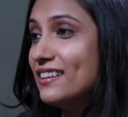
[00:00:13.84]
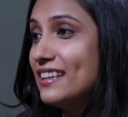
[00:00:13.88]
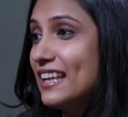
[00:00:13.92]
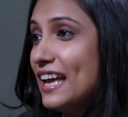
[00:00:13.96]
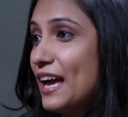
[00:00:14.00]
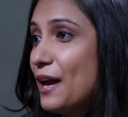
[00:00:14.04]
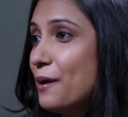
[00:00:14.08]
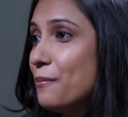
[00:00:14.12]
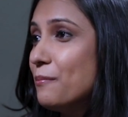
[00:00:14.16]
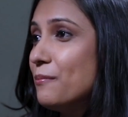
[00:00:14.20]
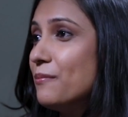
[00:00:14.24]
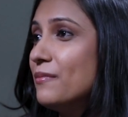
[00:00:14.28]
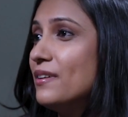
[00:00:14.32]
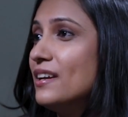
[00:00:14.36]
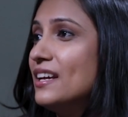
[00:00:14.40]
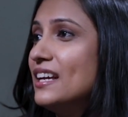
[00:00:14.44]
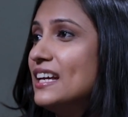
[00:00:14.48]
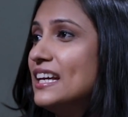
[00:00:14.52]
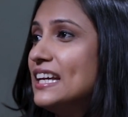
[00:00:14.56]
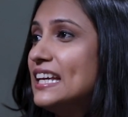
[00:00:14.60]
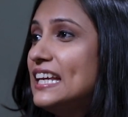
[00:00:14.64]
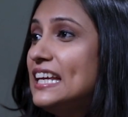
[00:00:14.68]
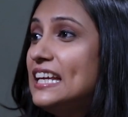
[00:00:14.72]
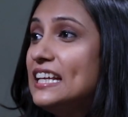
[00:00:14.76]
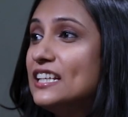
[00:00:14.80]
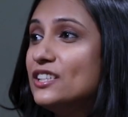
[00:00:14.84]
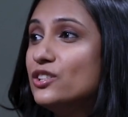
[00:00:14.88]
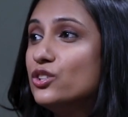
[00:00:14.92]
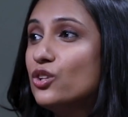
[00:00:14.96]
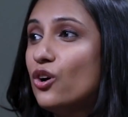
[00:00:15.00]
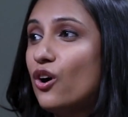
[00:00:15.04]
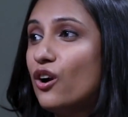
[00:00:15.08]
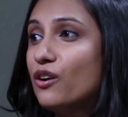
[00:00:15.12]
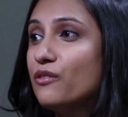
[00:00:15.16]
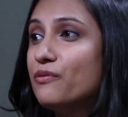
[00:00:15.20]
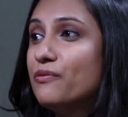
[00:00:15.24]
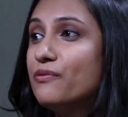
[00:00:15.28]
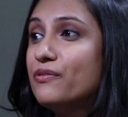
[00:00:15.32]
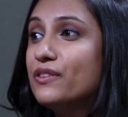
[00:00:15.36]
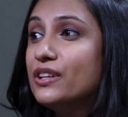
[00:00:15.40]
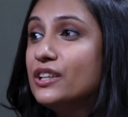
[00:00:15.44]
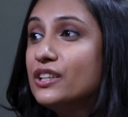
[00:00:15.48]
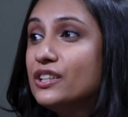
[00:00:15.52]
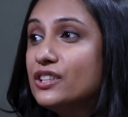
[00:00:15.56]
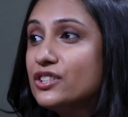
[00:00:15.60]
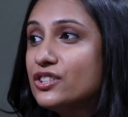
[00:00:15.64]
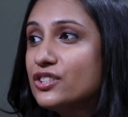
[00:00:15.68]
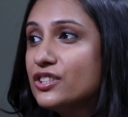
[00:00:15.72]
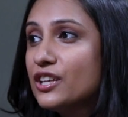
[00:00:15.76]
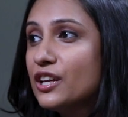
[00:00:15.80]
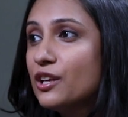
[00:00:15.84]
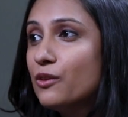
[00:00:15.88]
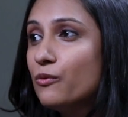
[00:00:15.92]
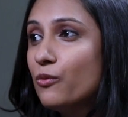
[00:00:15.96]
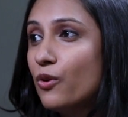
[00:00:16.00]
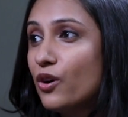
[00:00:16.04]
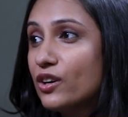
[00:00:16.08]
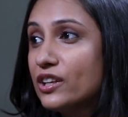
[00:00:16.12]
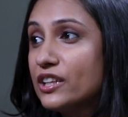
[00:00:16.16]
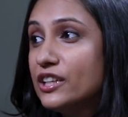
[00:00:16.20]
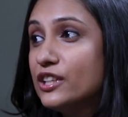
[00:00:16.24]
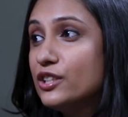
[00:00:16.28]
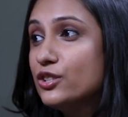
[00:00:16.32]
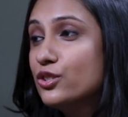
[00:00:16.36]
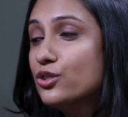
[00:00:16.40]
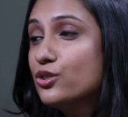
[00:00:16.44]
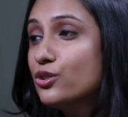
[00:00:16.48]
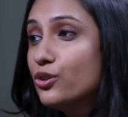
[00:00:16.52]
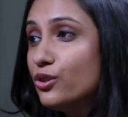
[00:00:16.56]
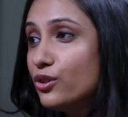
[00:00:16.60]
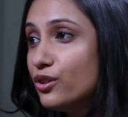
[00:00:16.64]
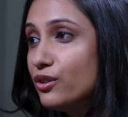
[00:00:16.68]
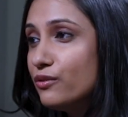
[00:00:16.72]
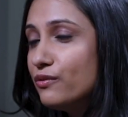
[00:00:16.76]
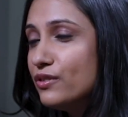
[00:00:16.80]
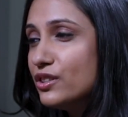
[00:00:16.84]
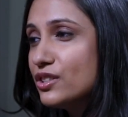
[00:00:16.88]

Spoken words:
them, he's not finishing what he should,